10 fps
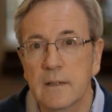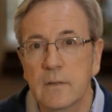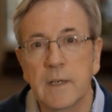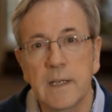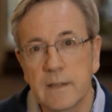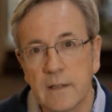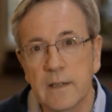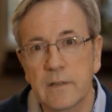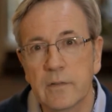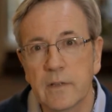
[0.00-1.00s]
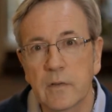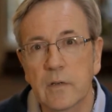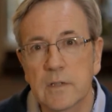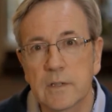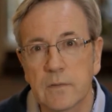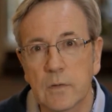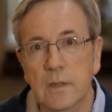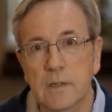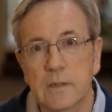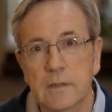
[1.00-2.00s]
when he died on the cross for
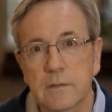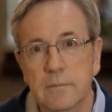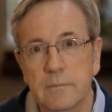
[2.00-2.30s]
us,